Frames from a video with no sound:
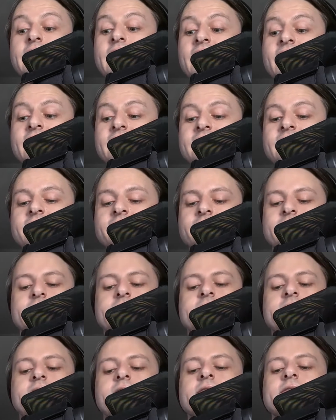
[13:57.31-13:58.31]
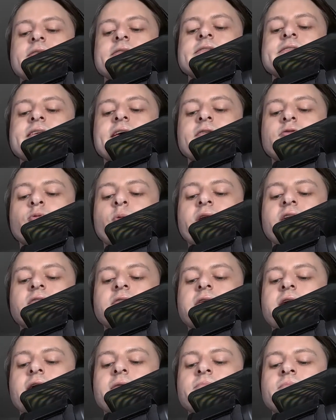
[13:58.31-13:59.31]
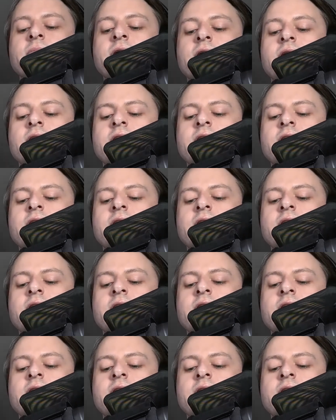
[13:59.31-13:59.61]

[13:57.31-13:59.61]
get, said Tweedledum.